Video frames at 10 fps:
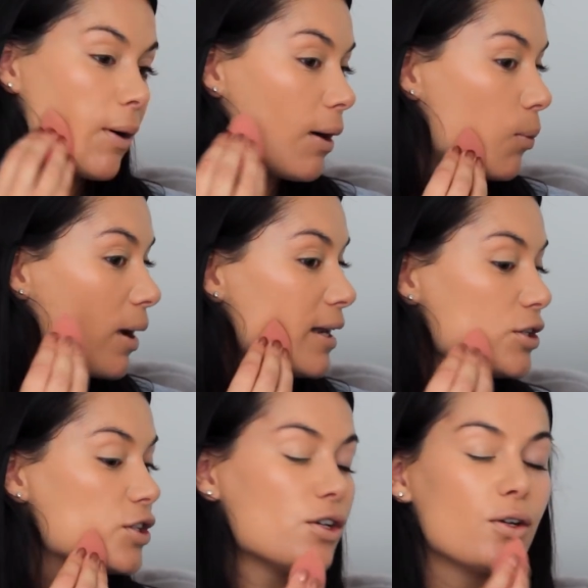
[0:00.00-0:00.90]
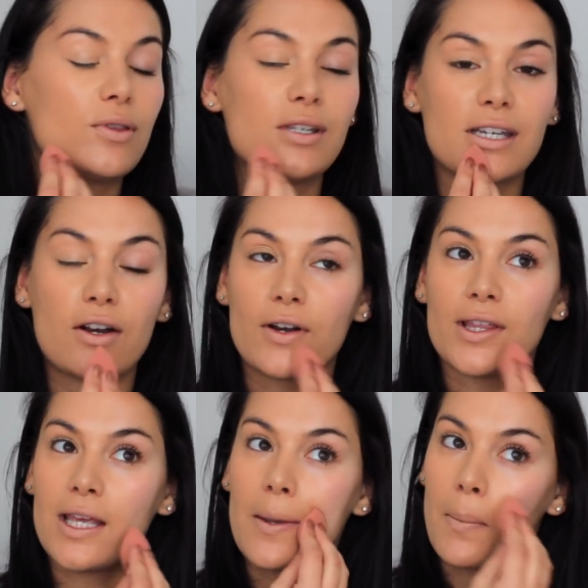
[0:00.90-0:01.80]
So I went to the
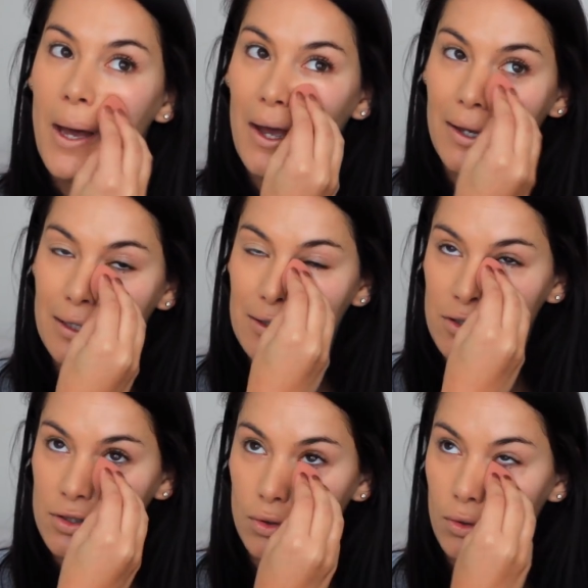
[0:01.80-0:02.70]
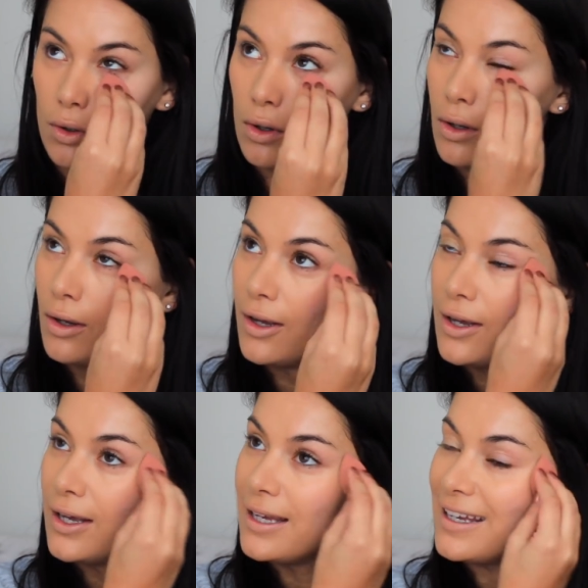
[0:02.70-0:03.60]
Dorothy Perkins store
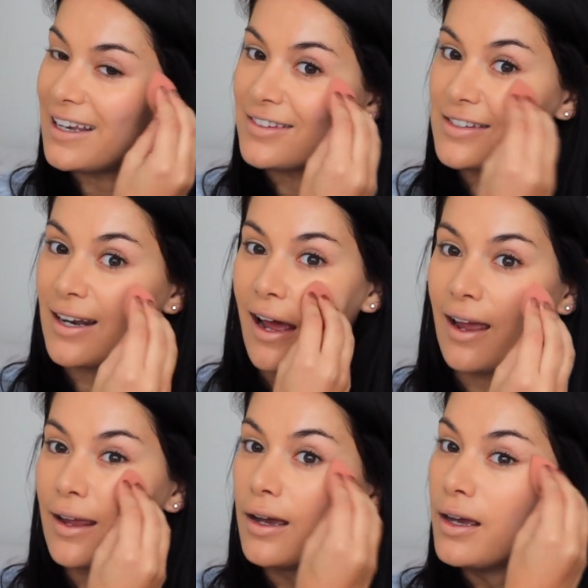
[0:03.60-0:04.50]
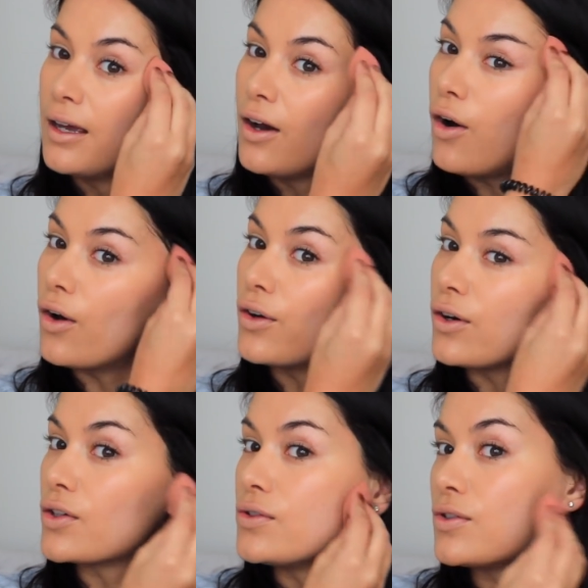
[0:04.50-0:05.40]
yesterday on
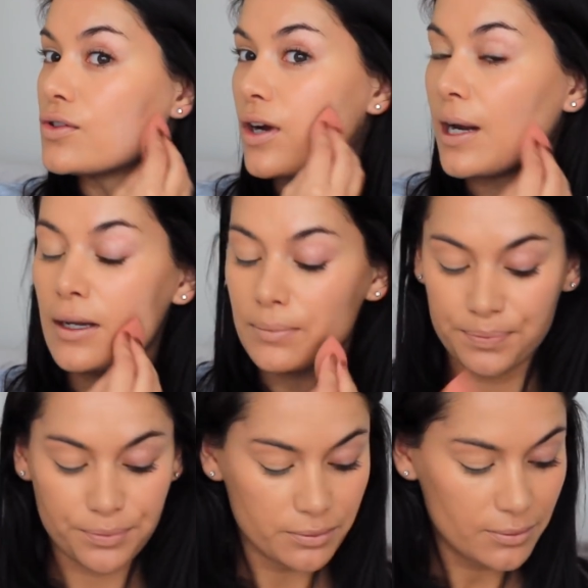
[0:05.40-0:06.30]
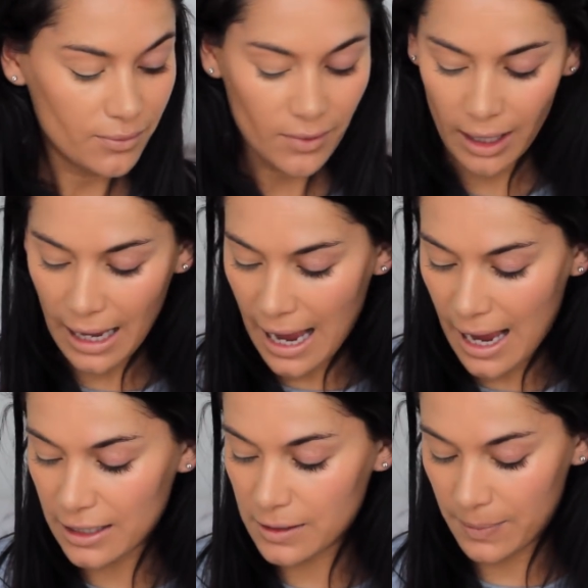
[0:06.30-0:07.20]
Oxford Street
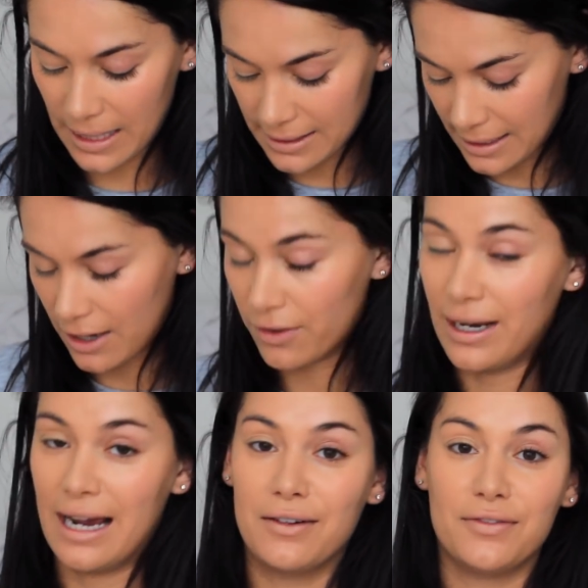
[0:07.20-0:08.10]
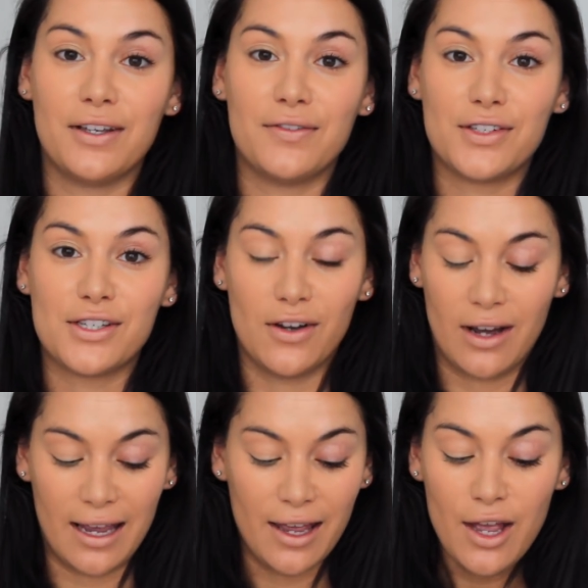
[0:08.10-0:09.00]
and picked out an outfit for
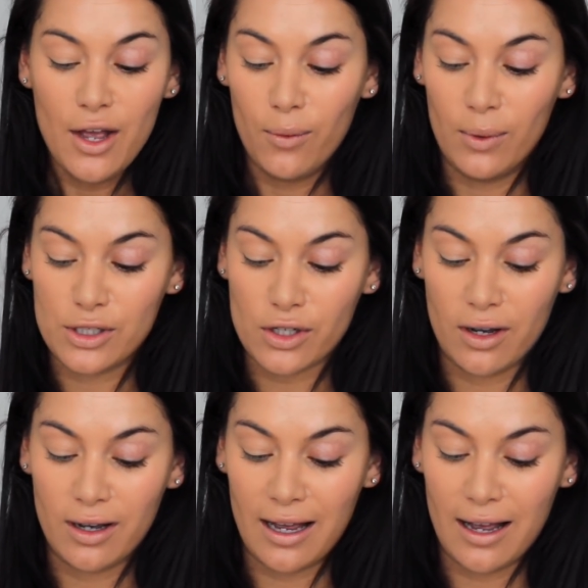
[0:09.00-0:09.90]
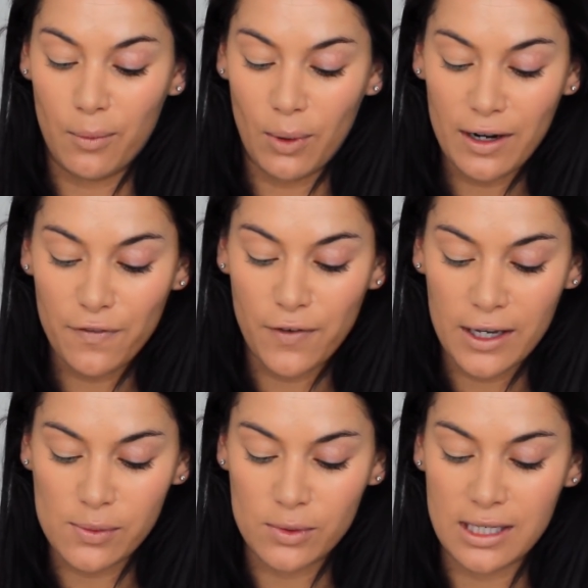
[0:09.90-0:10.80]
tonight, which when I
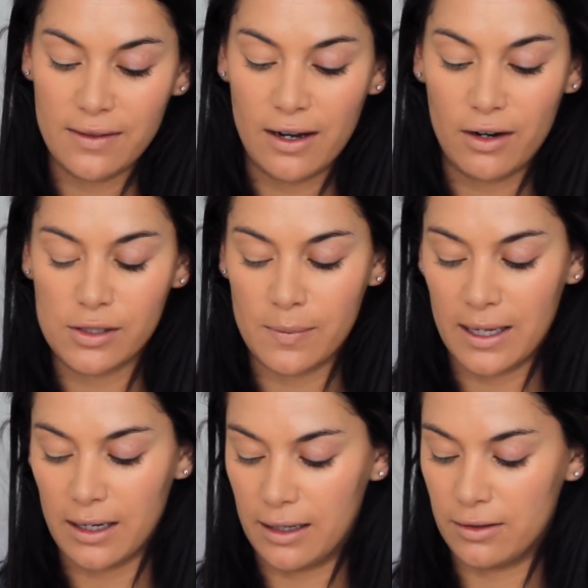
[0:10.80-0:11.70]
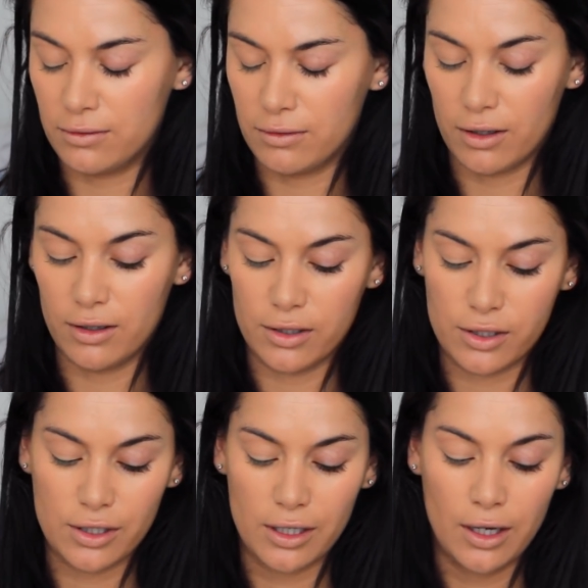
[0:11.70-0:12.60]
first walked in there, I was a bit like, oh
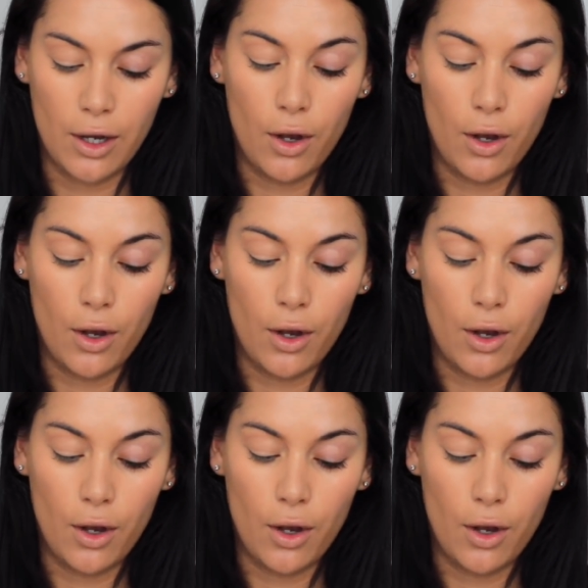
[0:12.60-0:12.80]
gosh,